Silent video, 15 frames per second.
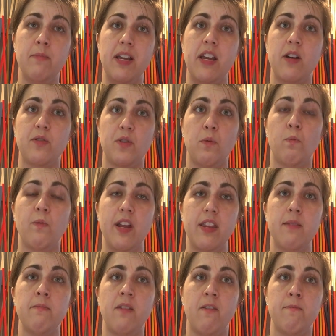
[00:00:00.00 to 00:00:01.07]
but here's the
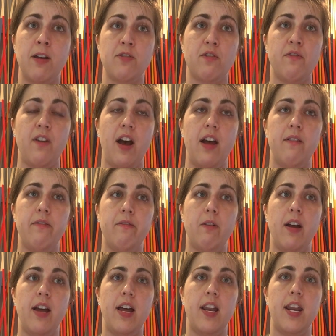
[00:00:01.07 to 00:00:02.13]
rhythm of measure 5.
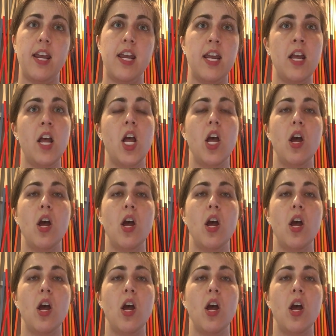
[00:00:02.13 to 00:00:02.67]
Ready?